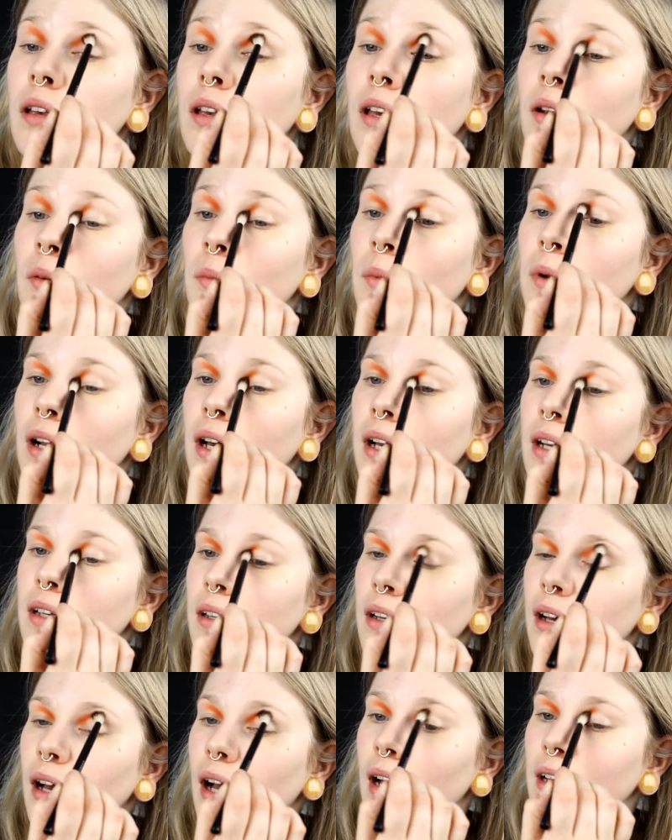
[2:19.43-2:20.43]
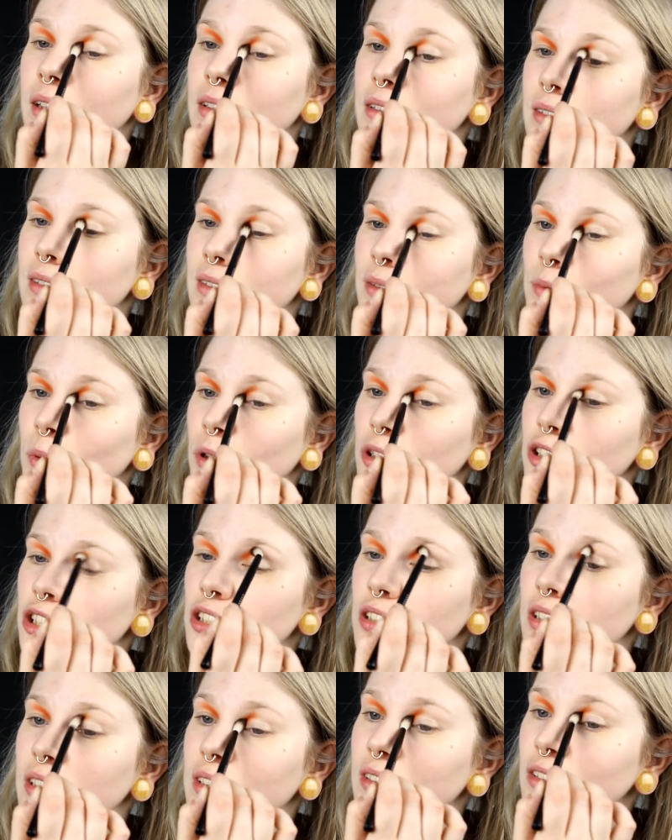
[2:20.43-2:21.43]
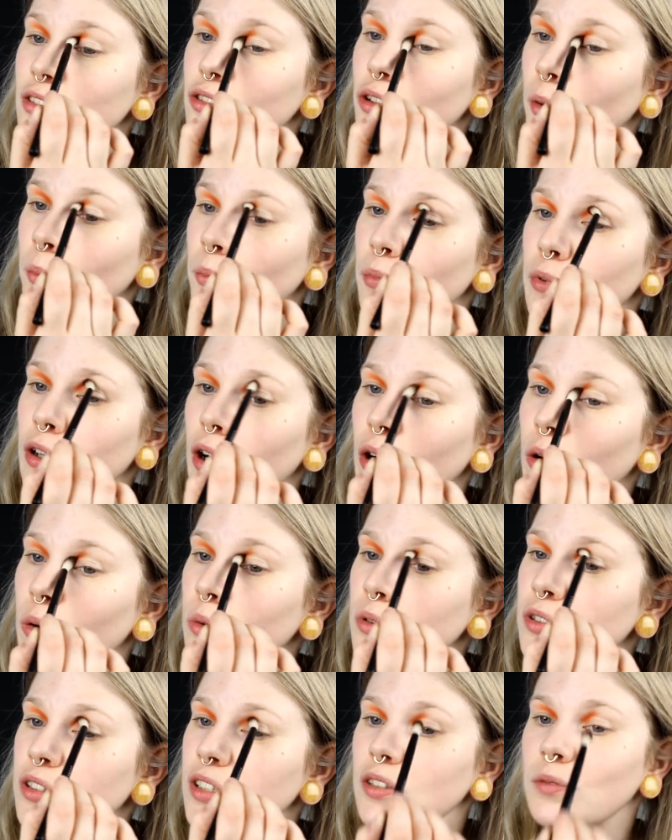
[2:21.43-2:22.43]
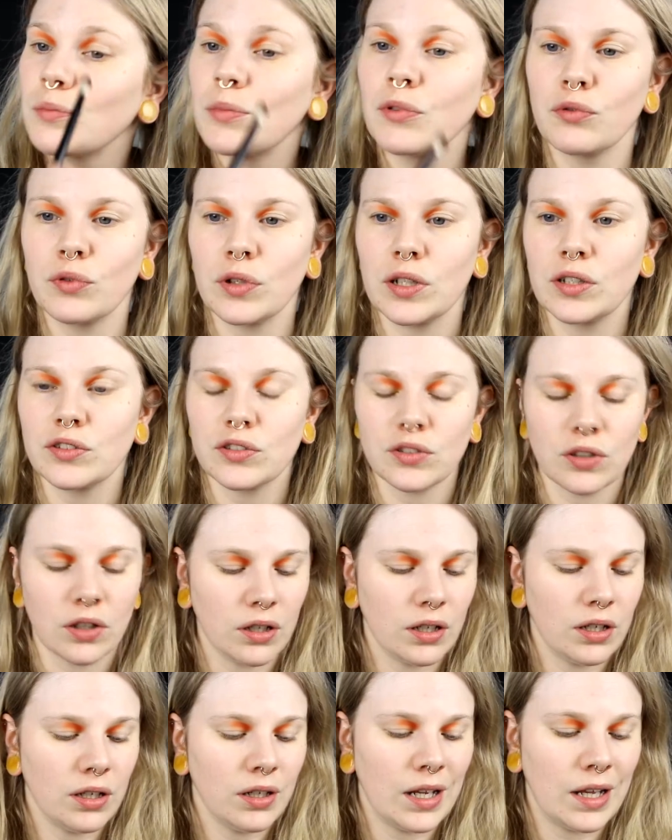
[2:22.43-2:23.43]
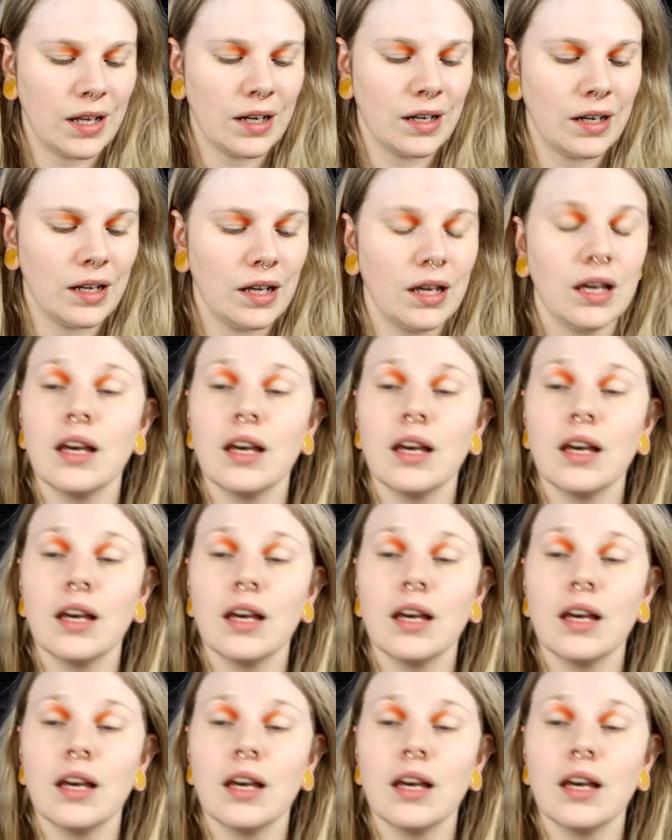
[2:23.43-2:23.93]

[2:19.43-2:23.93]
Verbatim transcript: And when I, I swatched this top row just before I started and